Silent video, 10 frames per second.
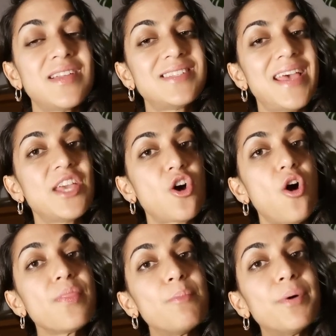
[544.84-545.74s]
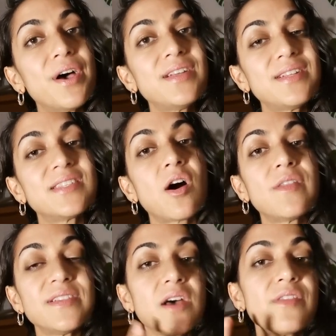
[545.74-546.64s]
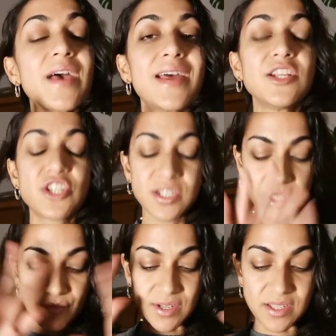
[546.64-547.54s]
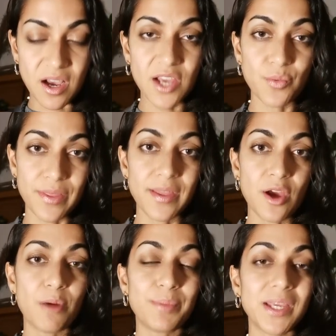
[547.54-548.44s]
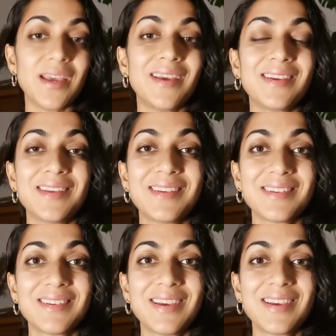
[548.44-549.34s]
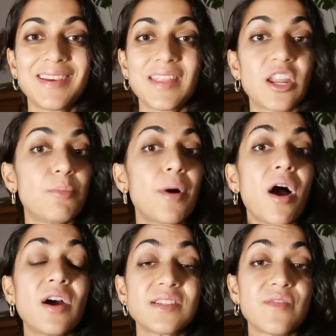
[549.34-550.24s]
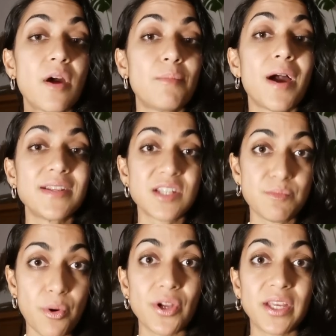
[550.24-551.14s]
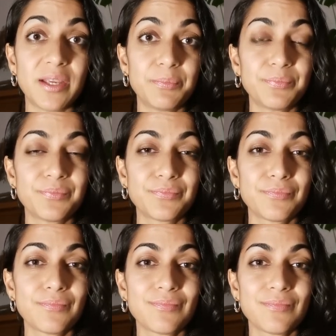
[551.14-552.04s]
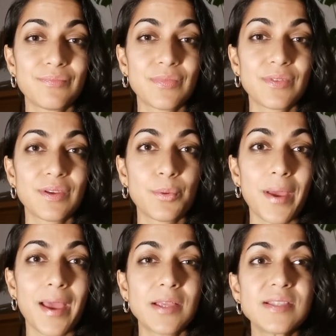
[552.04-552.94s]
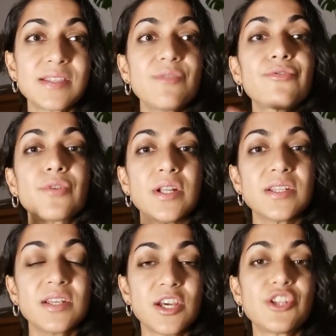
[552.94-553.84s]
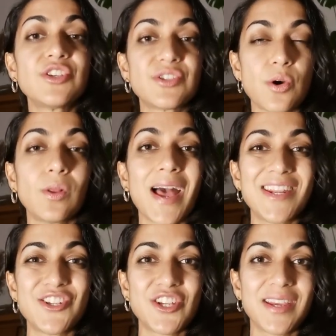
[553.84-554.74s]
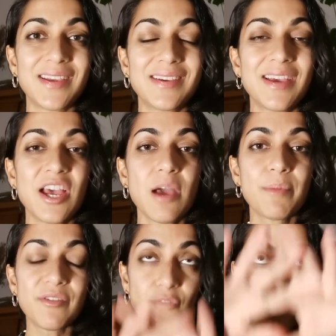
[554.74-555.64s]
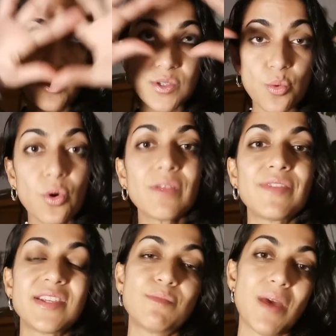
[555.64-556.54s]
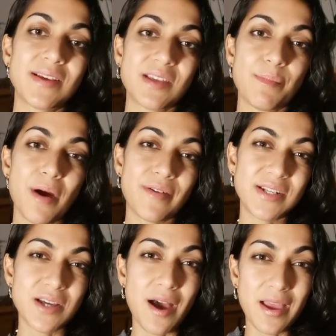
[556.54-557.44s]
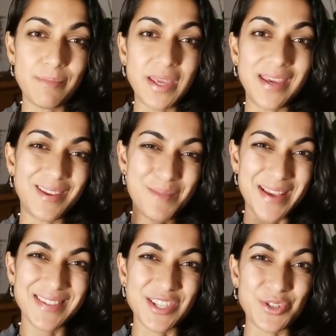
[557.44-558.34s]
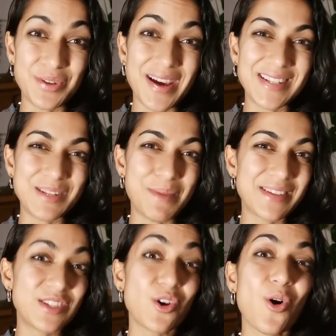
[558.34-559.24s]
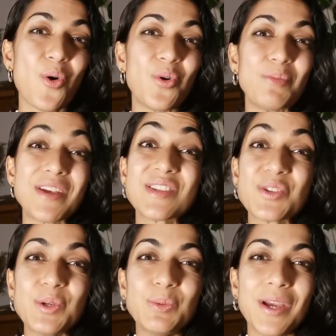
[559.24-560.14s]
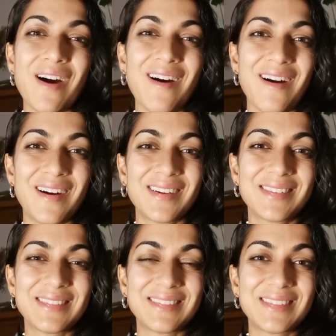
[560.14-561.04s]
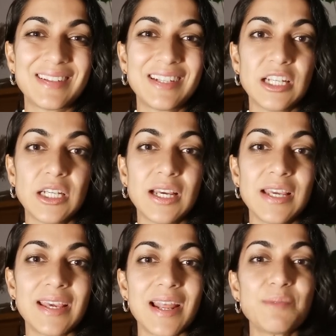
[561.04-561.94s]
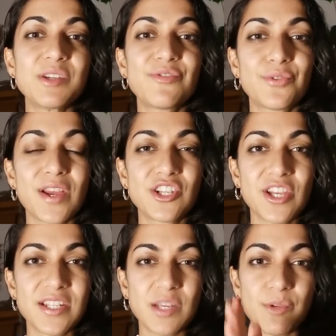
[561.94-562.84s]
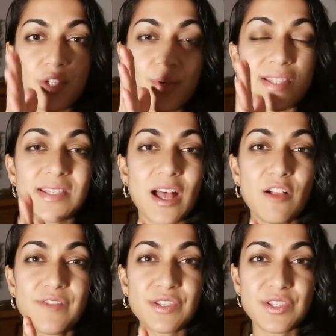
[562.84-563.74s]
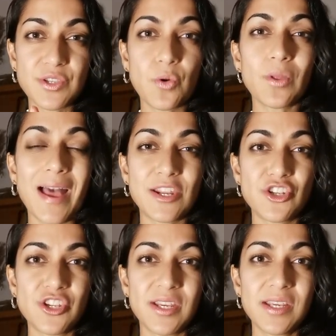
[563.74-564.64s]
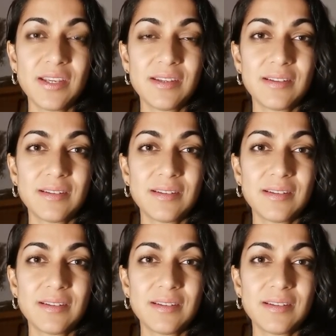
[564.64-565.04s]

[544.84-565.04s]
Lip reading: that take on the burdens are these other energies that reside within our being, that are parts of our mind and body. Okay, different to soul energy. But of course, all of this makes up our entire being and makes us united, makes us whole, makes us who we are. Yet I'm differentiating between self and soul energy.